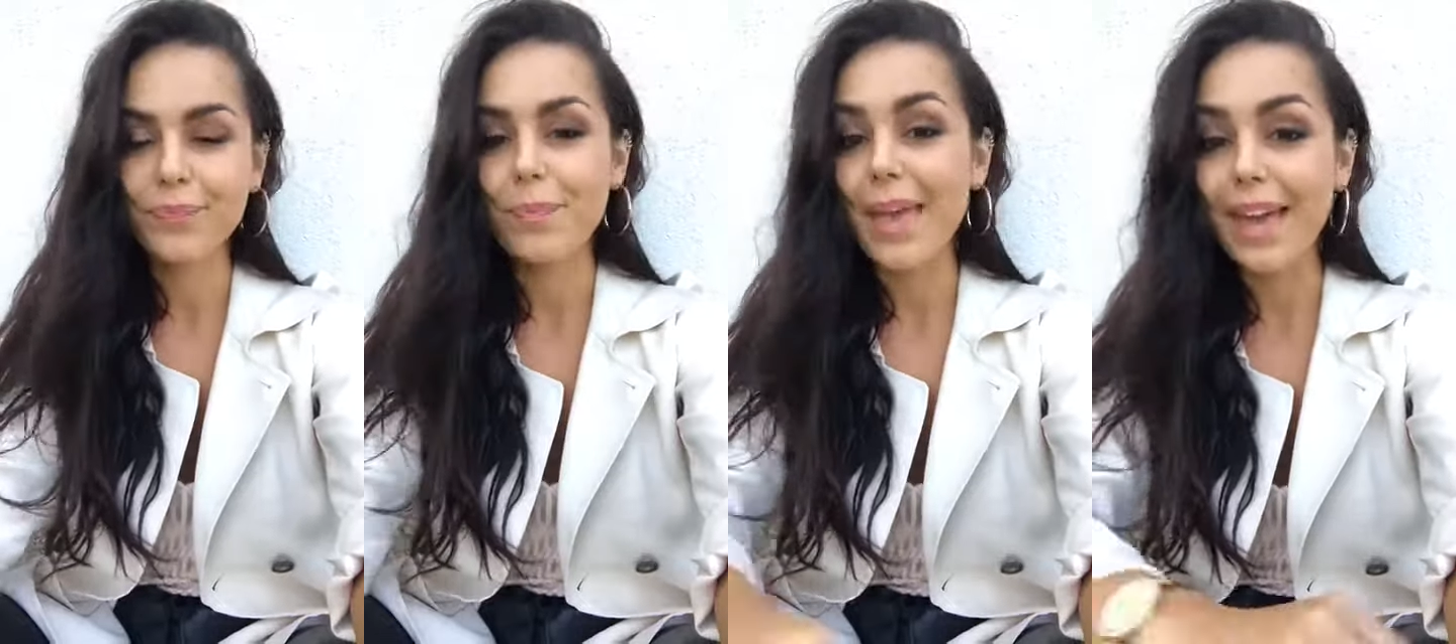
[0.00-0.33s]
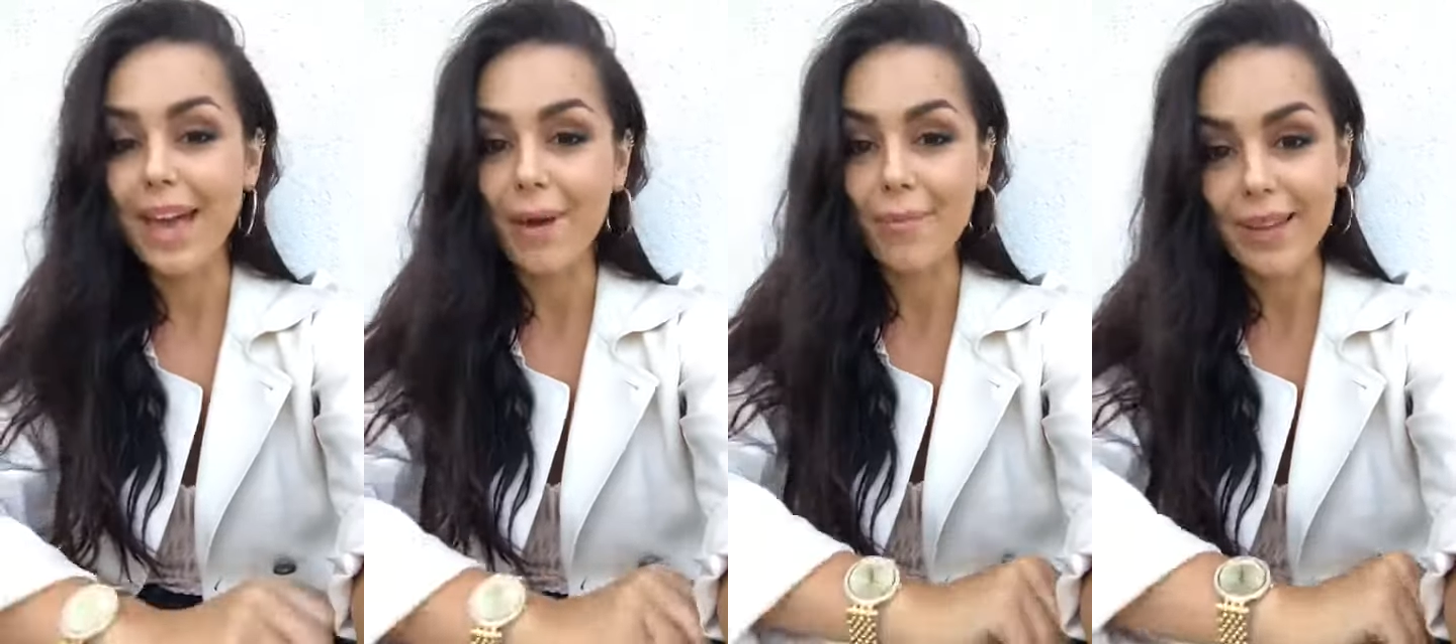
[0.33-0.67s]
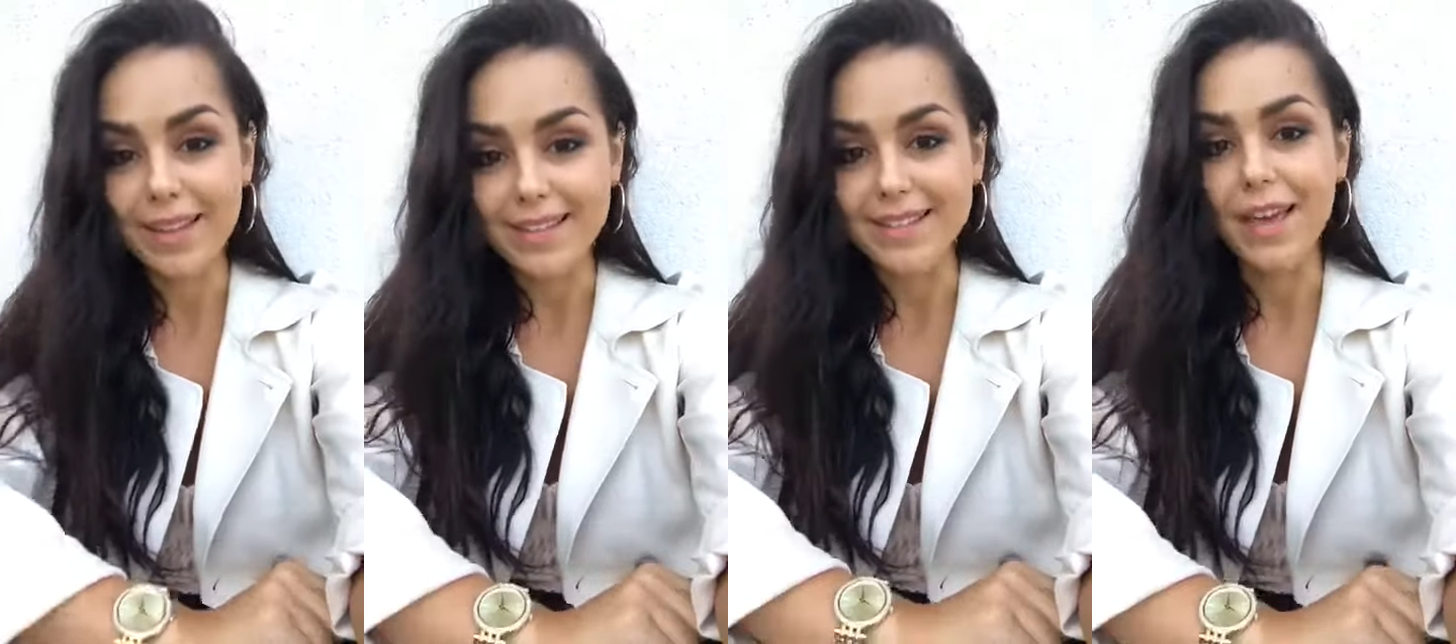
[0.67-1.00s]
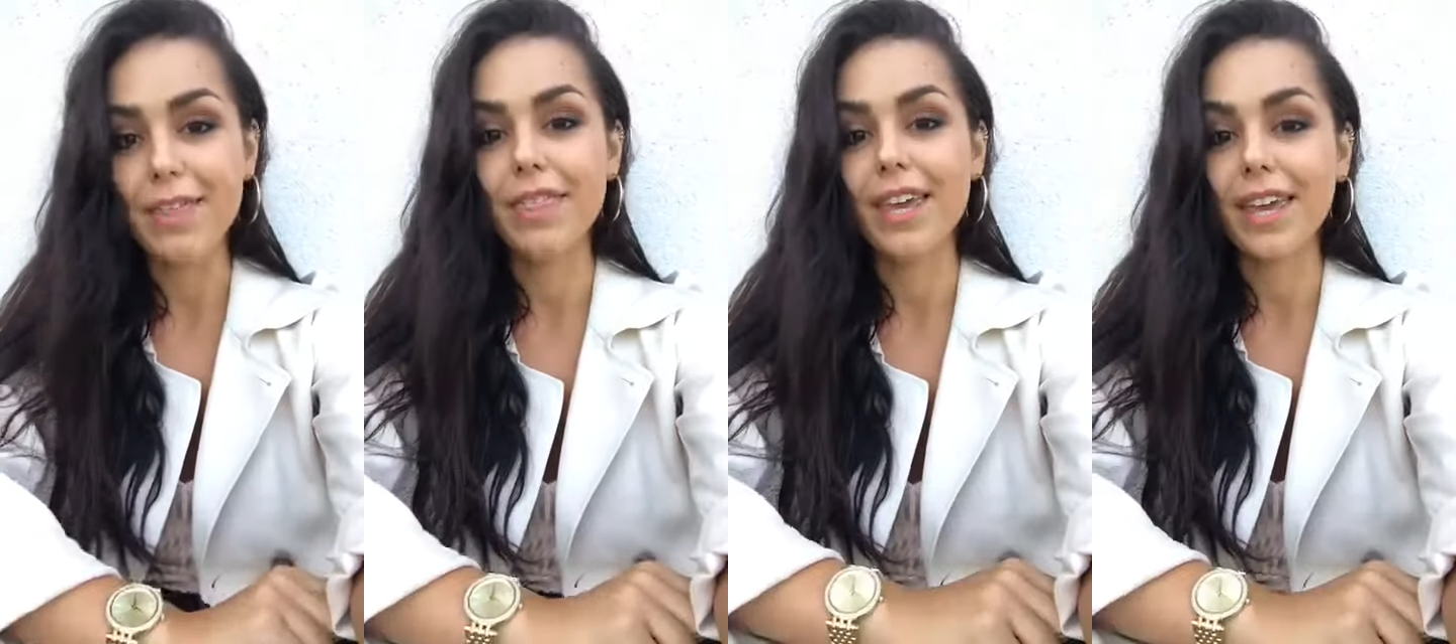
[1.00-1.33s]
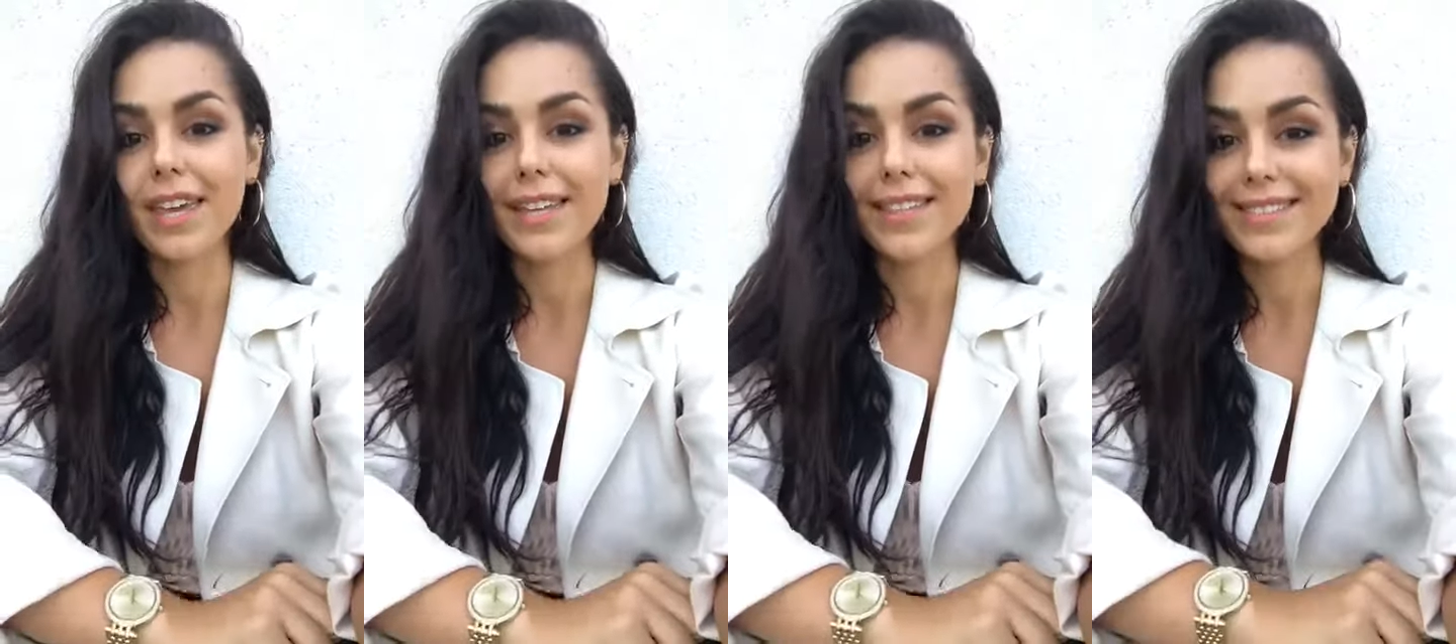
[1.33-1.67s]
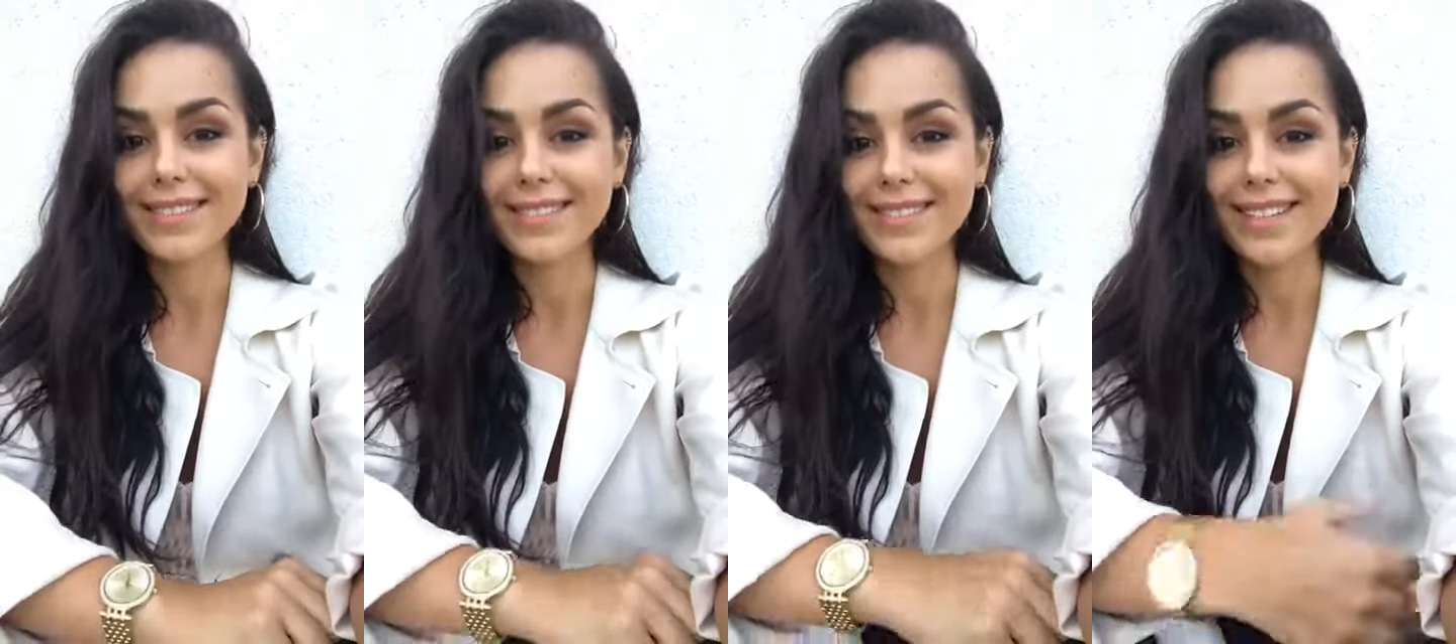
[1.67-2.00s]
makeup because I think
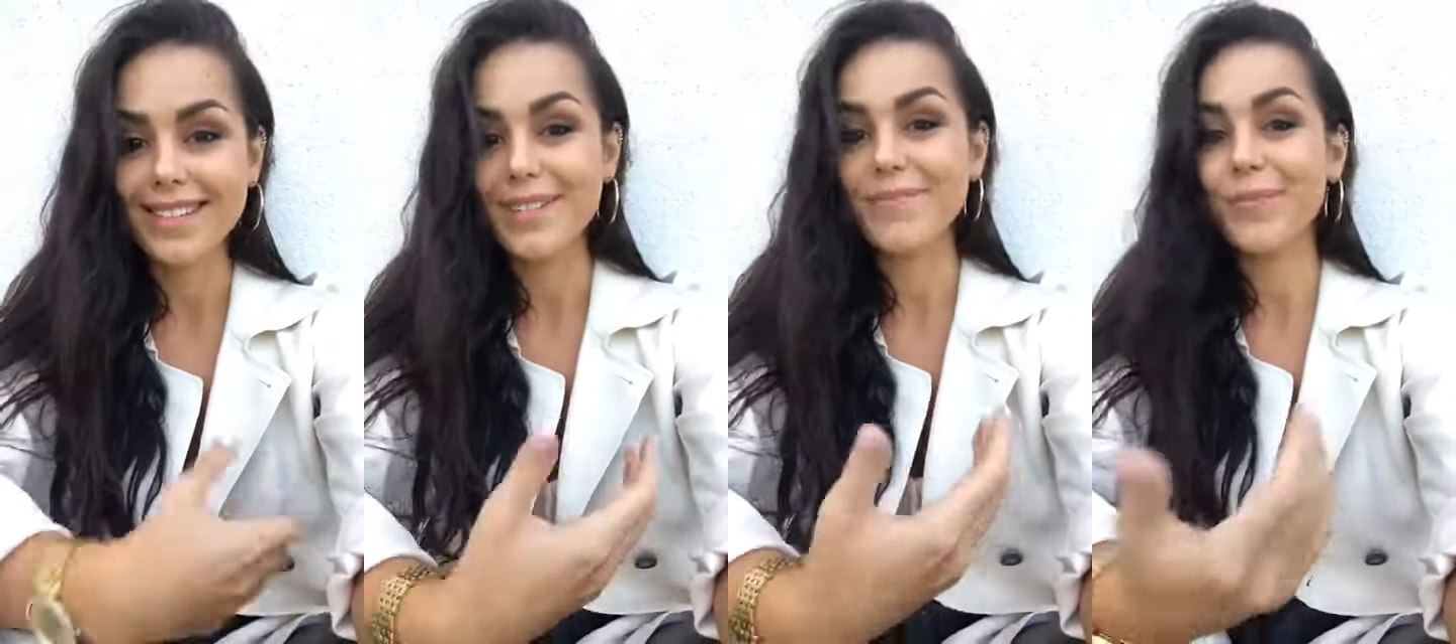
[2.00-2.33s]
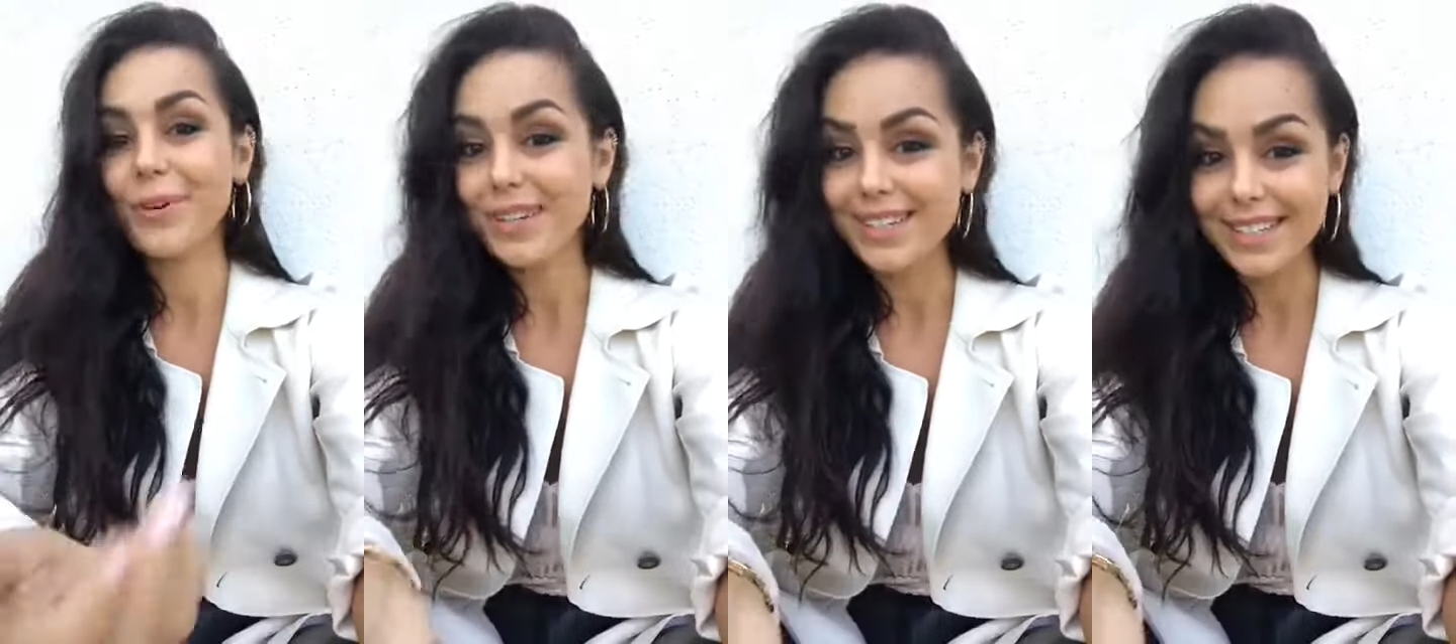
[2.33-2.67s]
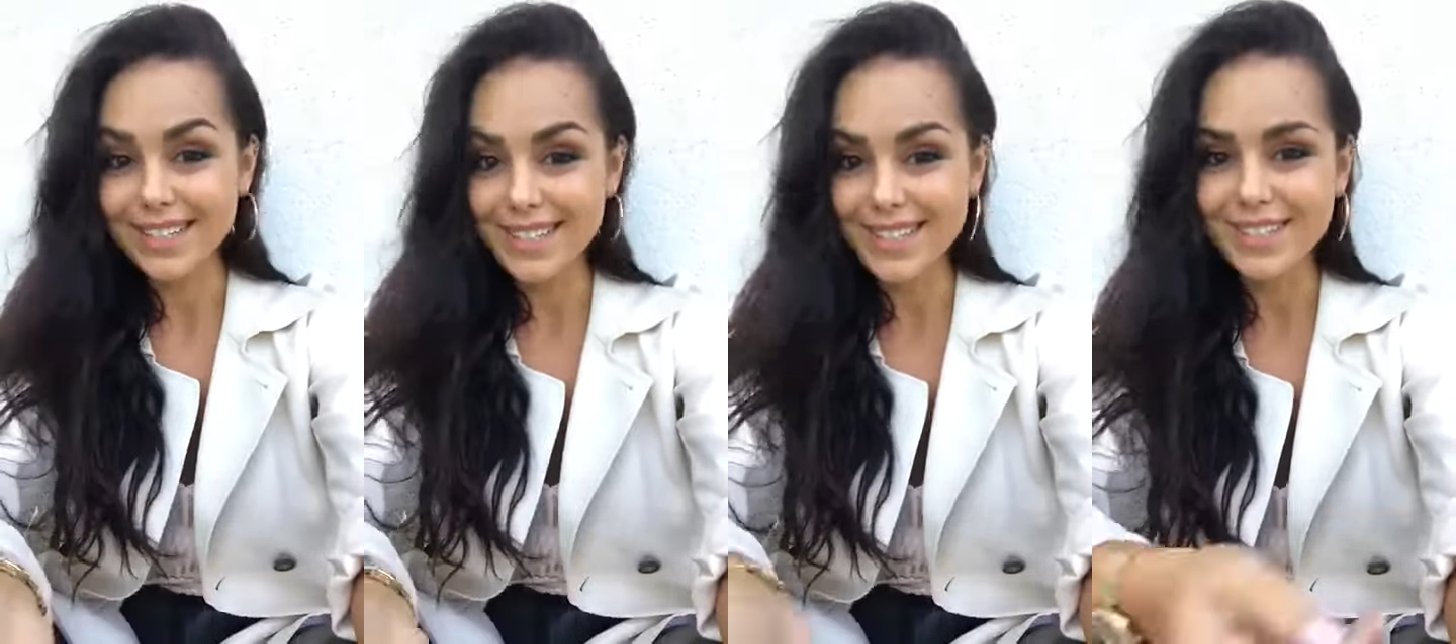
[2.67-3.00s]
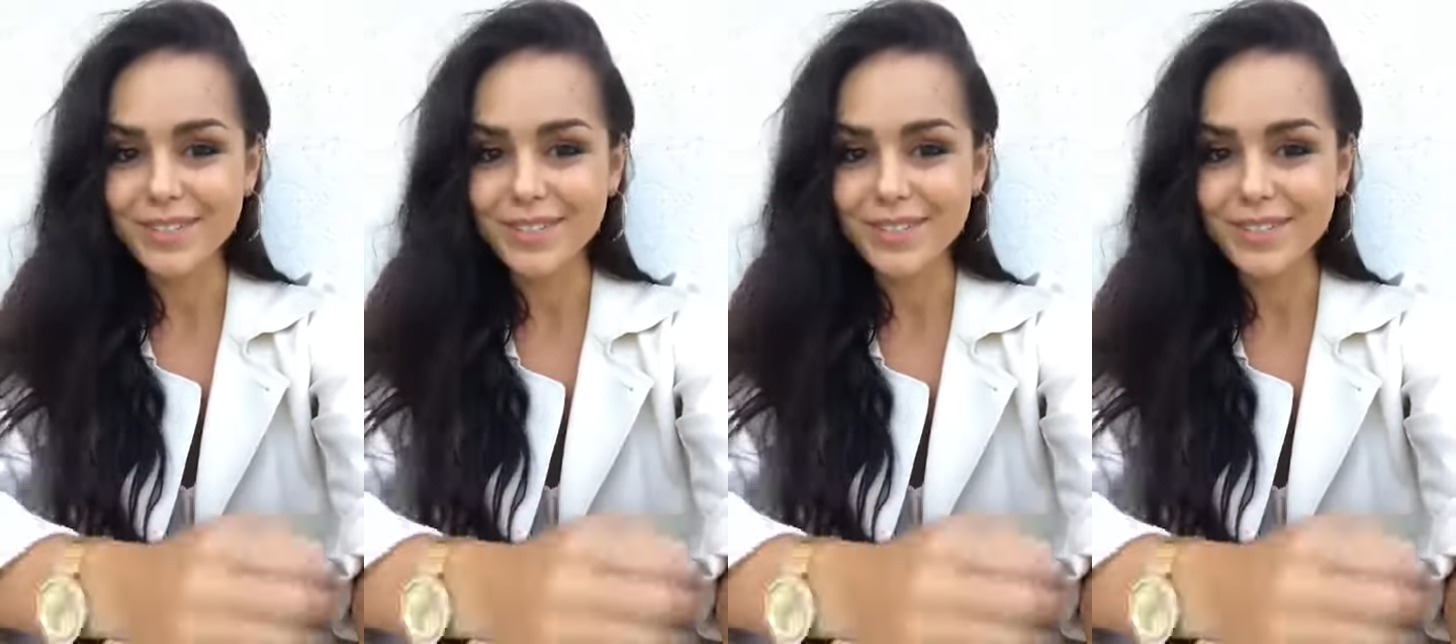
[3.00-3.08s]
it's important